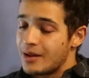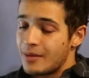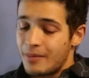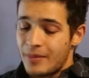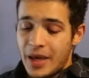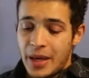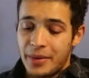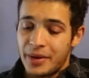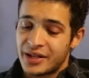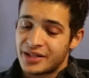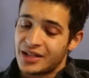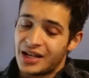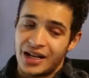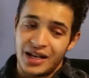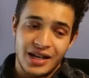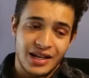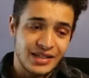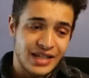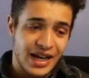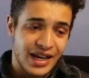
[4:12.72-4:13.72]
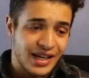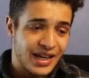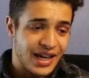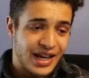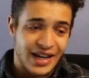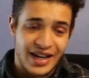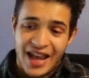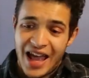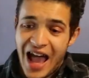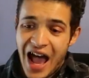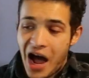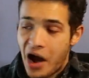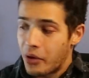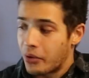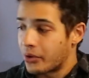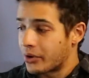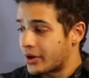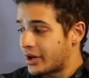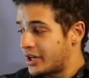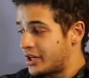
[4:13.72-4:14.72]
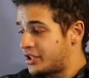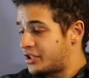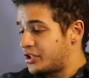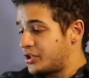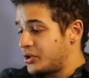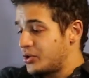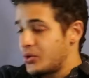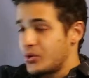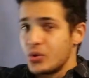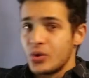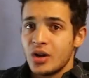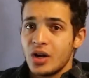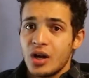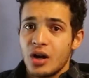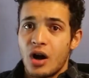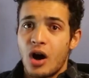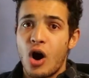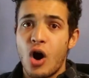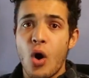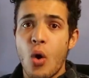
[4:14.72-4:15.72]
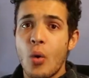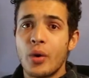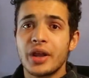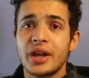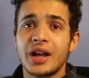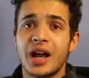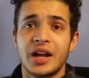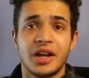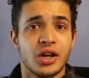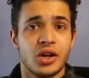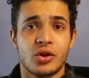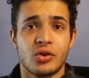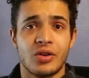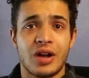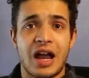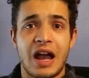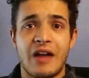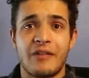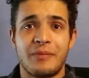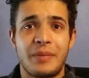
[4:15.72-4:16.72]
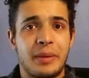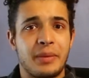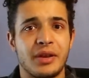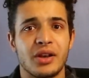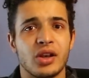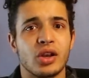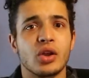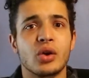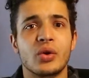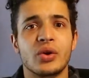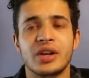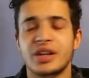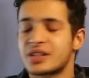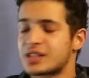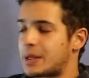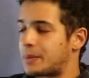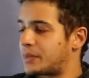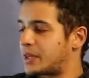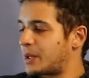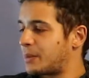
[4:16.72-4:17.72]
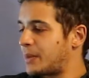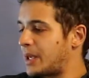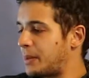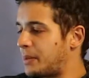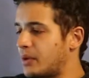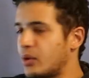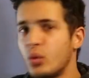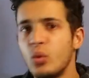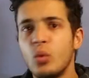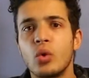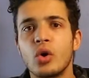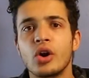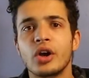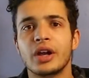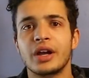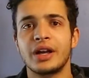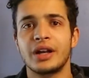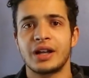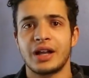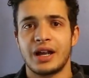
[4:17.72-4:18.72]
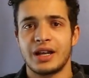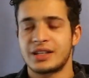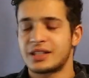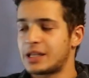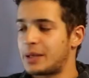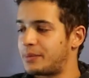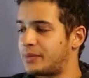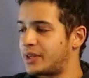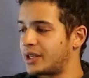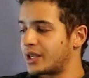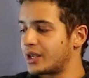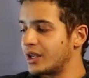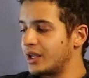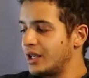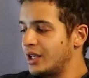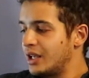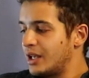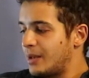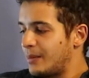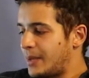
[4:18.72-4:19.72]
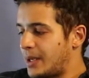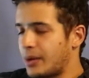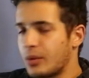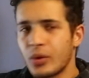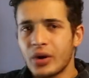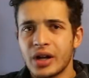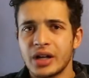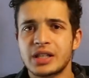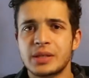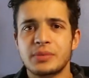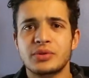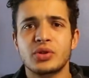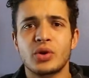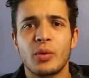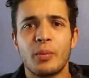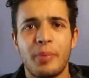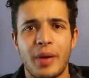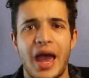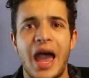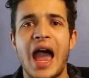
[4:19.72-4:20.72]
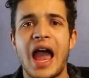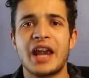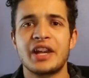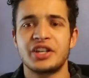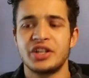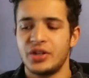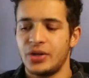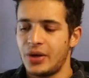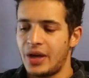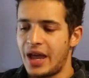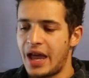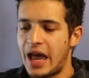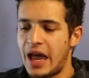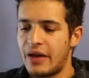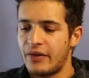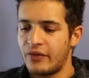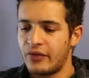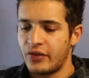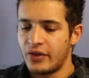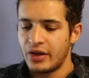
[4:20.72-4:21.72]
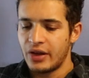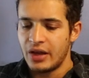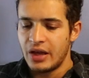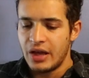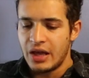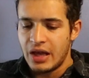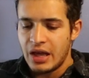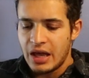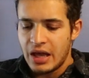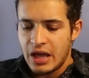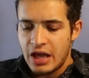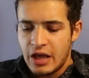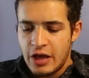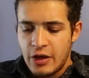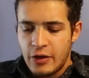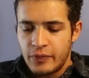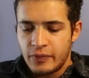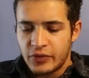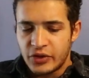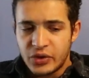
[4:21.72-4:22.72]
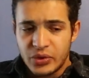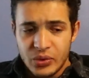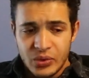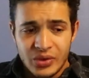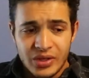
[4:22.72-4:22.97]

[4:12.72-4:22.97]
maybe dedicate an hour into honing on your craft, maybe learning something, maybe working on something, maybe working on some sort of passion you have. You